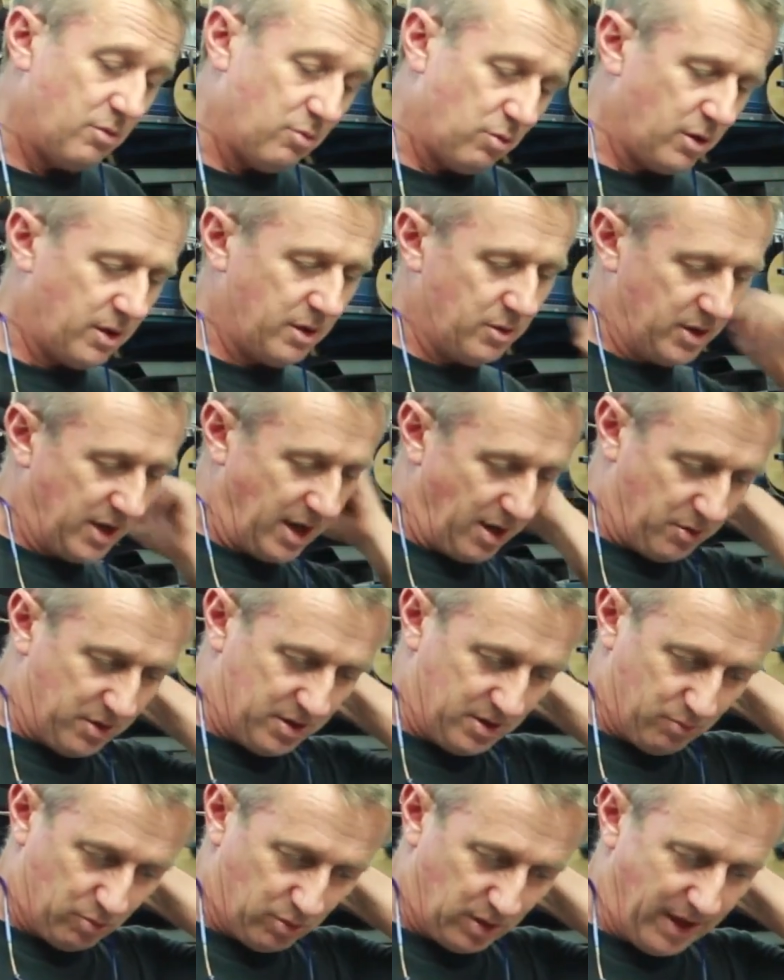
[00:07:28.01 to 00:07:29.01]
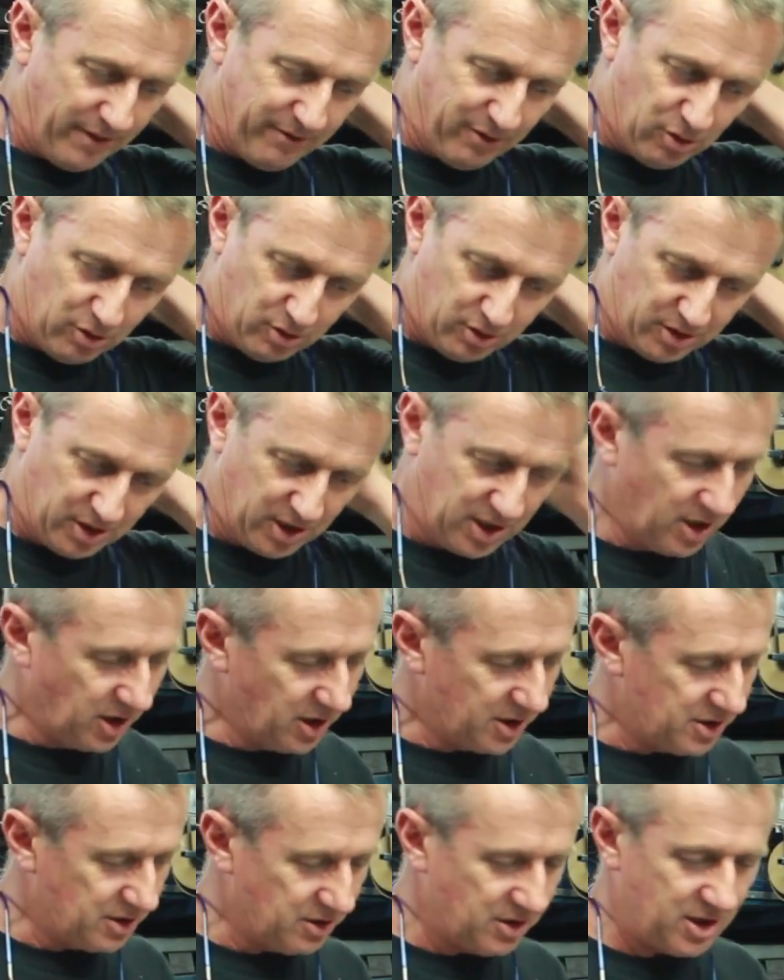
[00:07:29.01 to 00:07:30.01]
we can go and we'll have a look on the
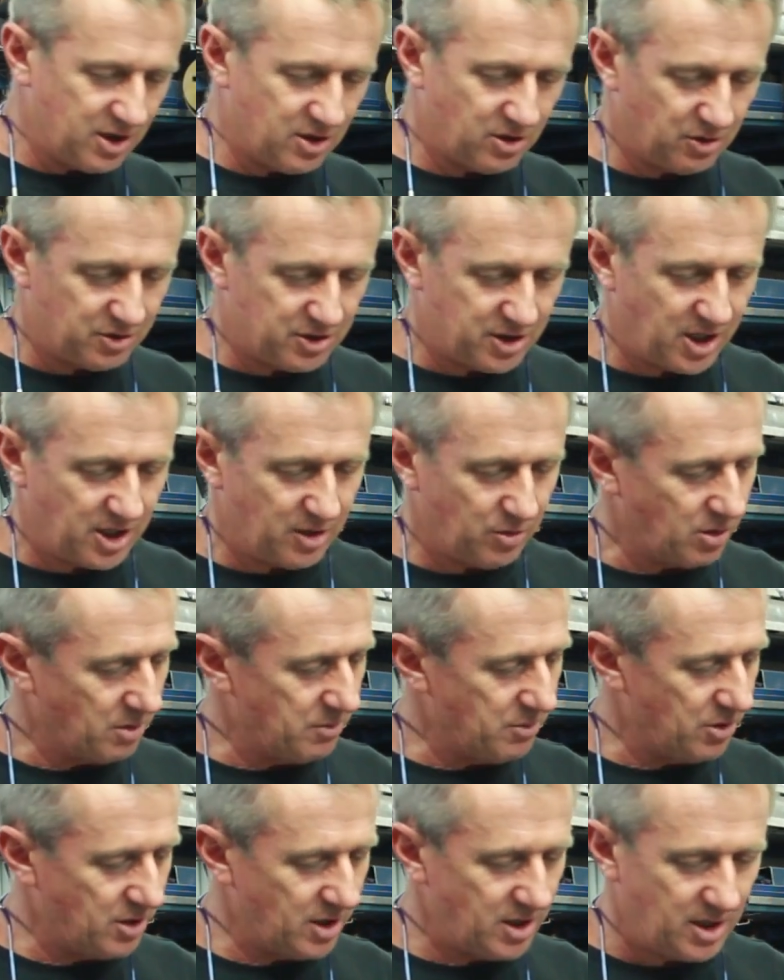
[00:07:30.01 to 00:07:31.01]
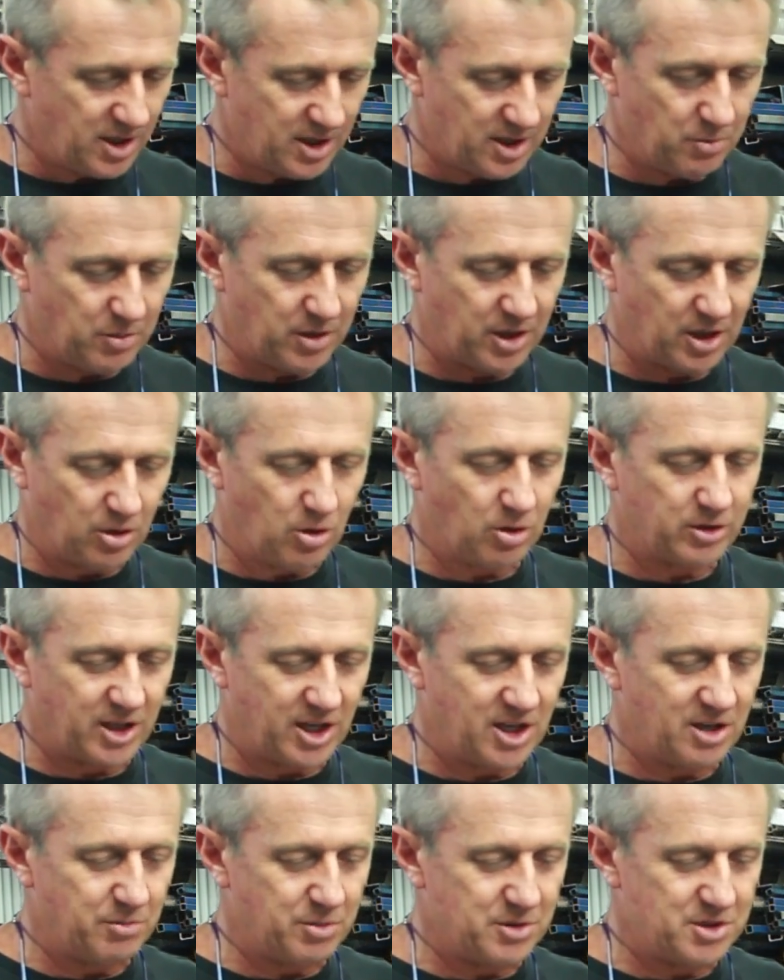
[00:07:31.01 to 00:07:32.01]
guillotine, and I'll show you what I mean, and then we can lock
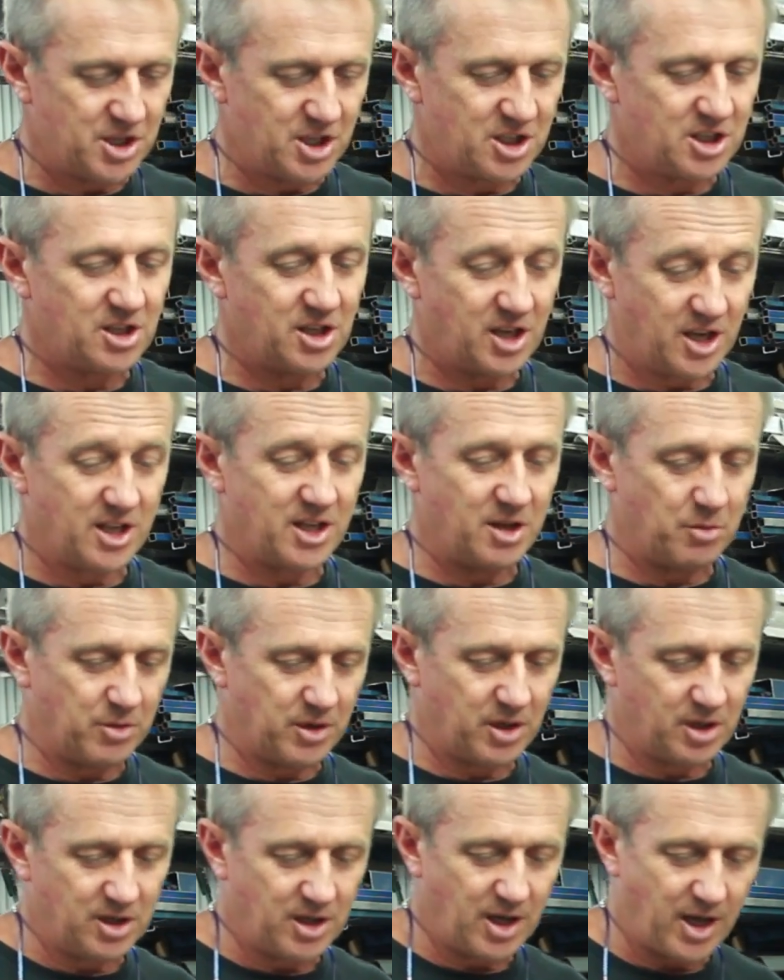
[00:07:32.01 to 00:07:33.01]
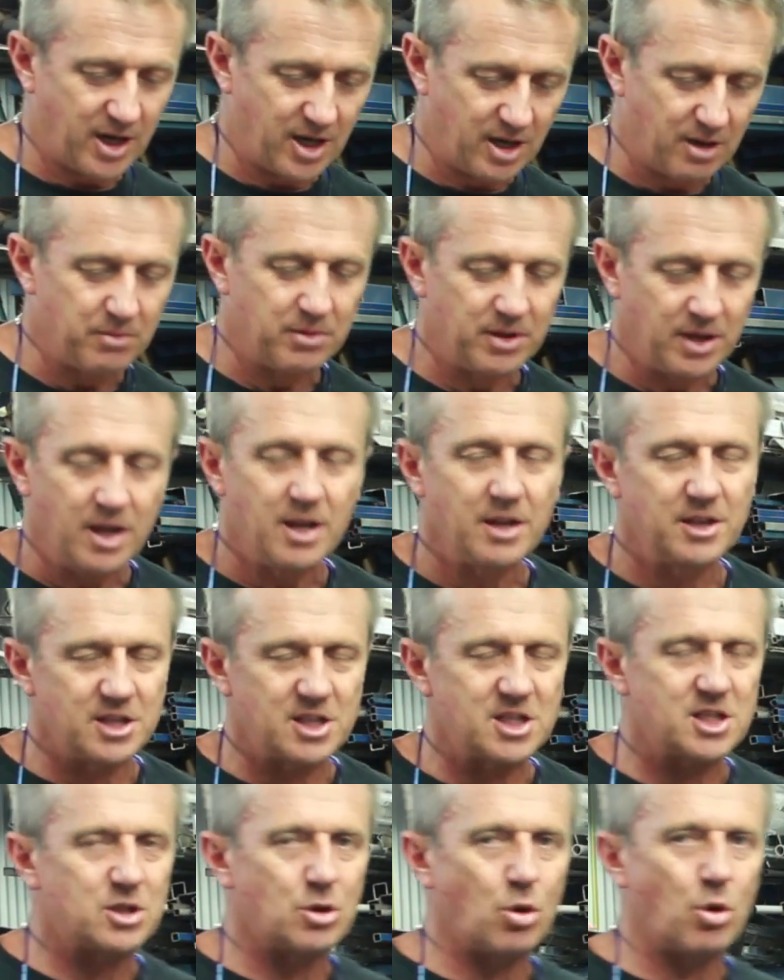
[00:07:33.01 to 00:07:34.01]
that into position, and then we can cut it.
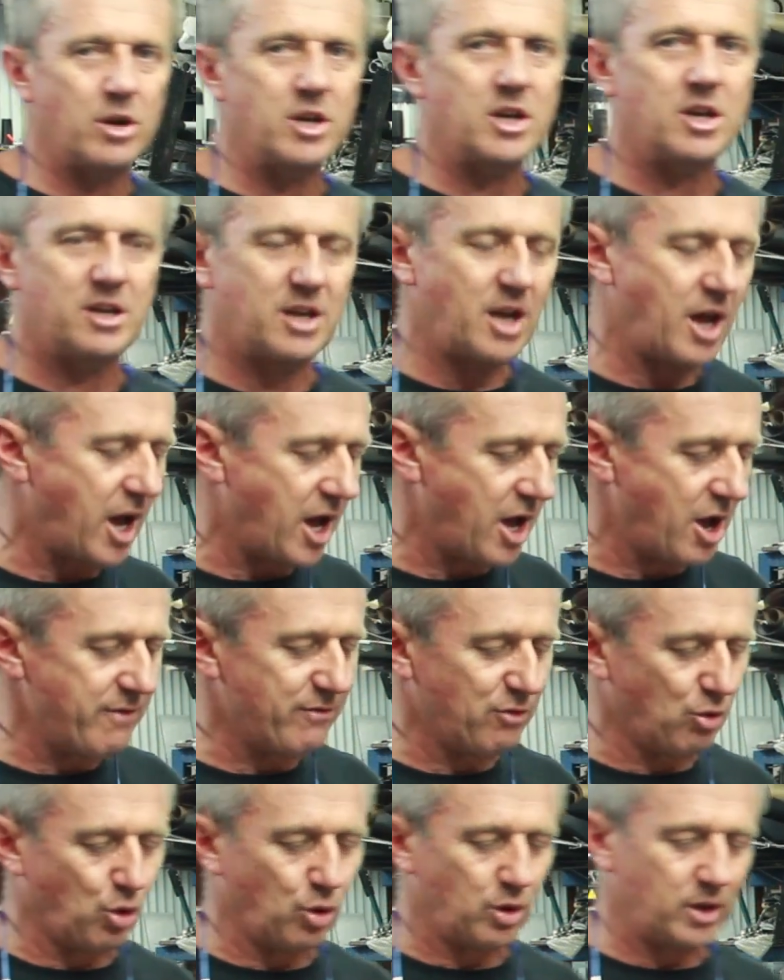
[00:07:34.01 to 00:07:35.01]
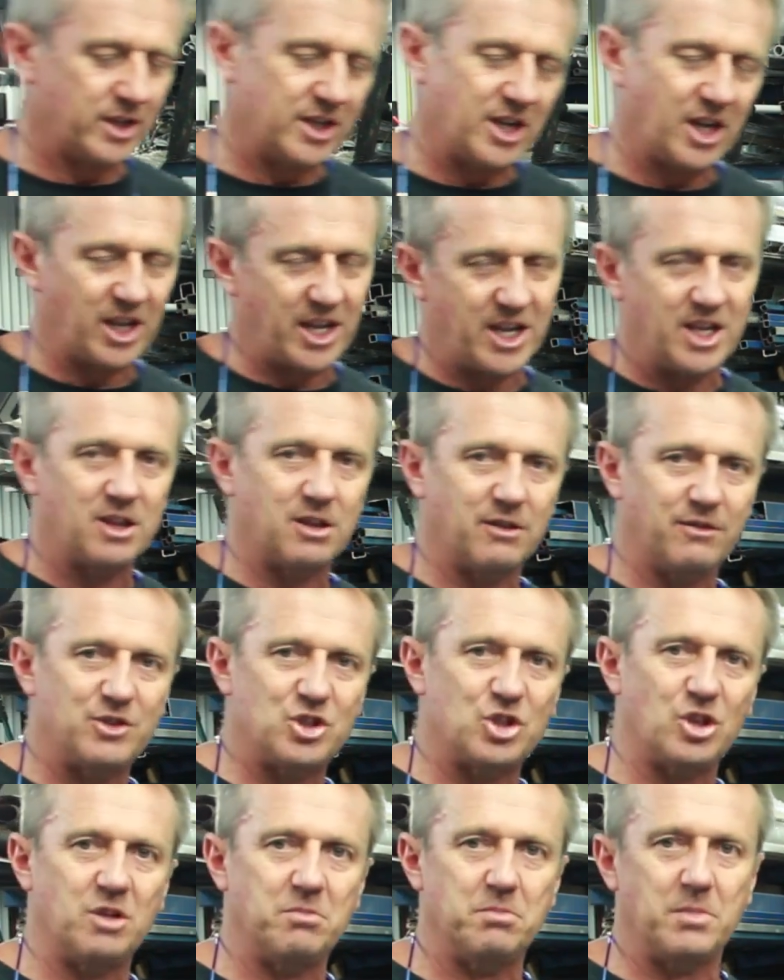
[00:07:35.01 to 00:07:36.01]
This is talking in overall in a length of
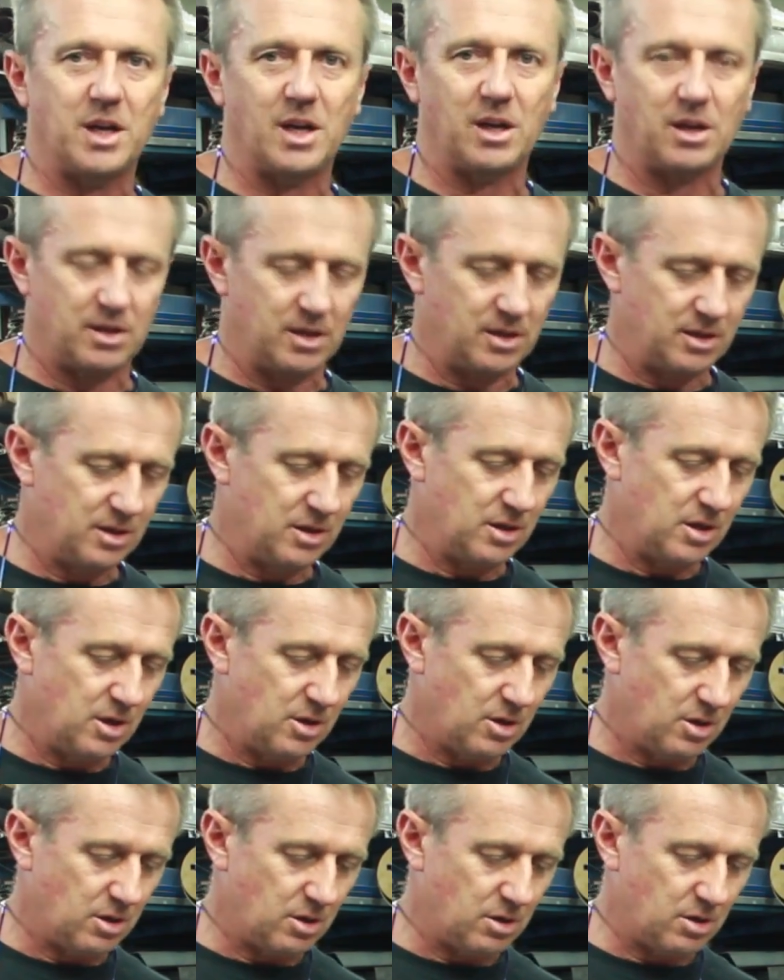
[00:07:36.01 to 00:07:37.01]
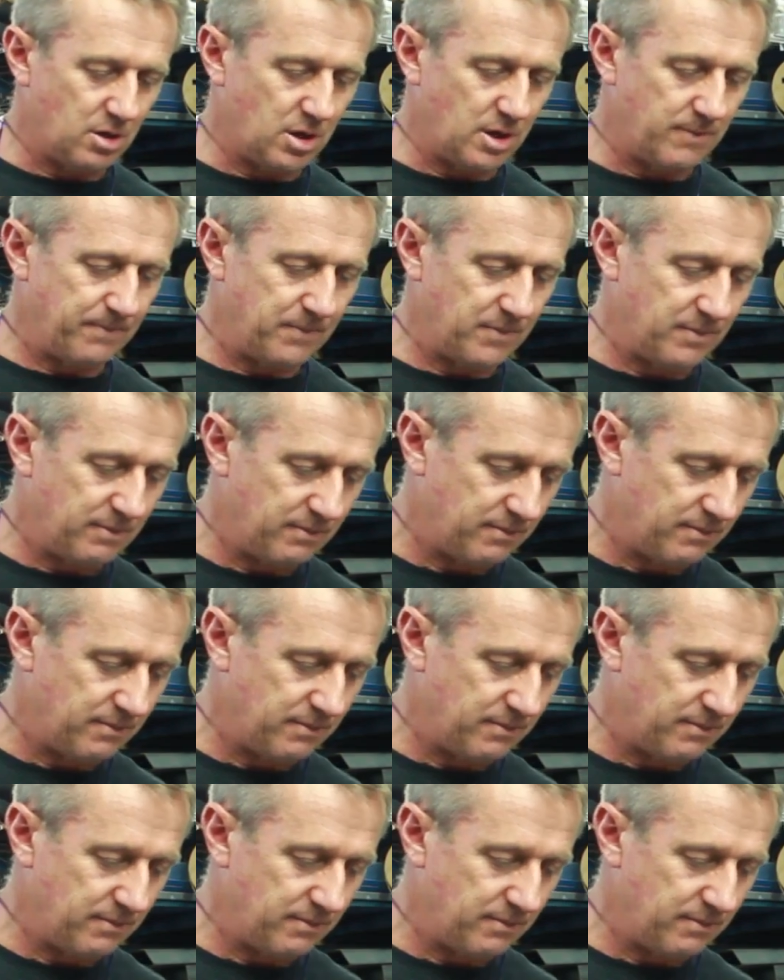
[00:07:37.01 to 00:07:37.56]
sheet metal. Alright?